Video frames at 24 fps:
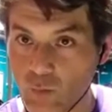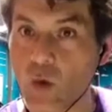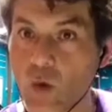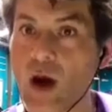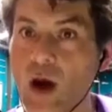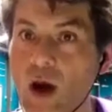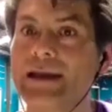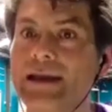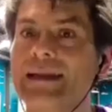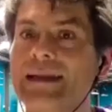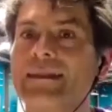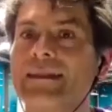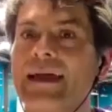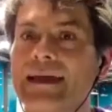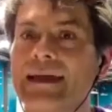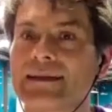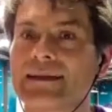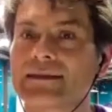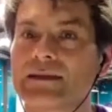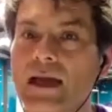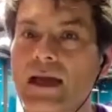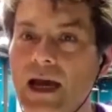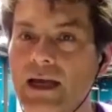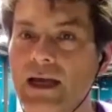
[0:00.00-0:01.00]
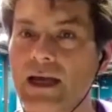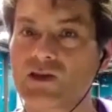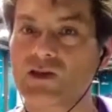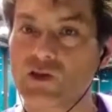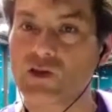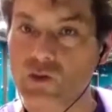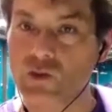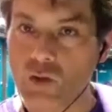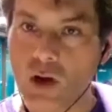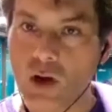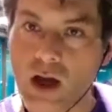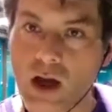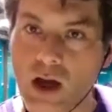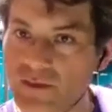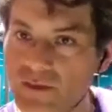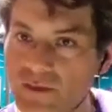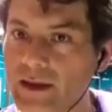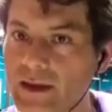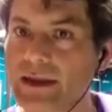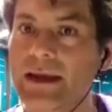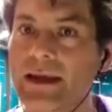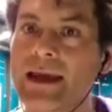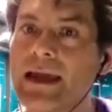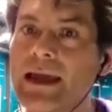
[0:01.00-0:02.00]
Why did they start
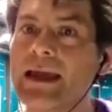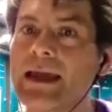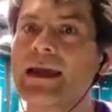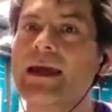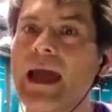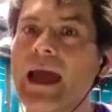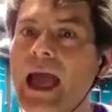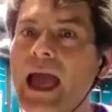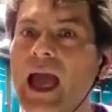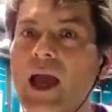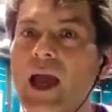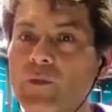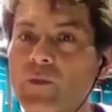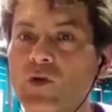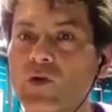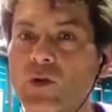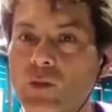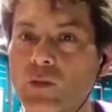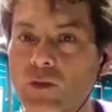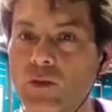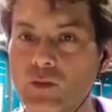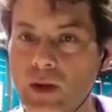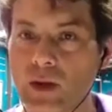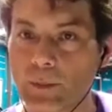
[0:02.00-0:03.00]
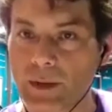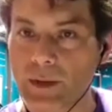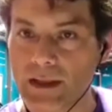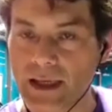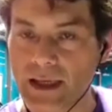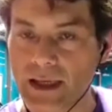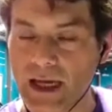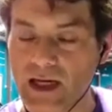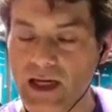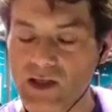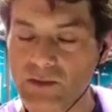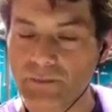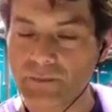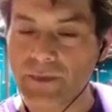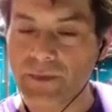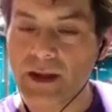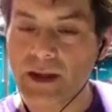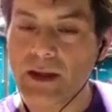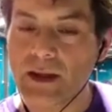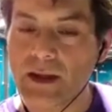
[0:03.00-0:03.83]
driving abnormal replication?